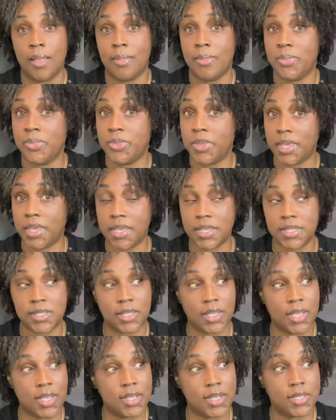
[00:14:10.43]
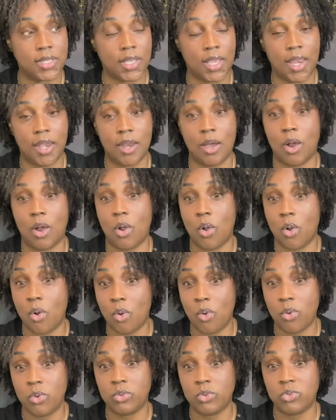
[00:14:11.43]
This is an
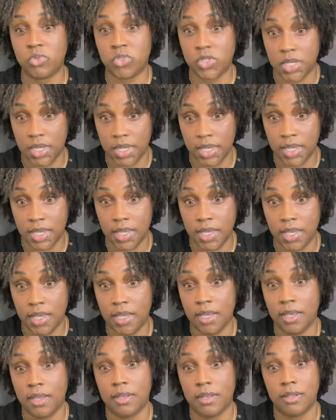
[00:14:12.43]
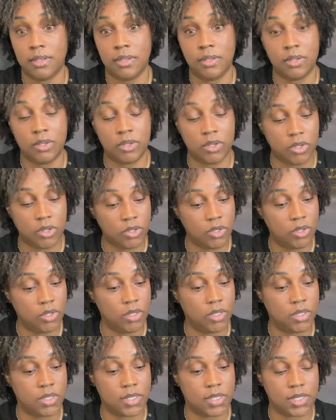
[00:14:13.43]
OG,
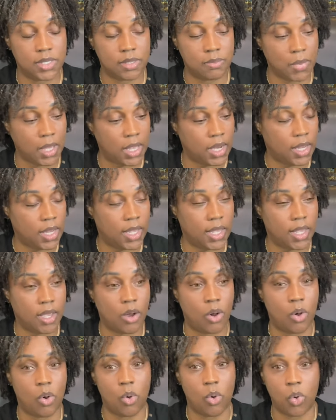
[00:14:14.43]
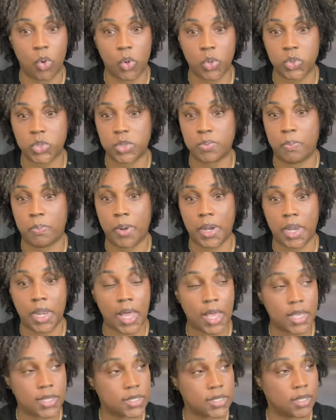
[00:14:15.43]
good smelling, orange
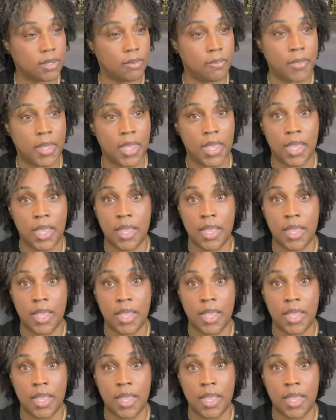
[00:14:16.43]
blossom,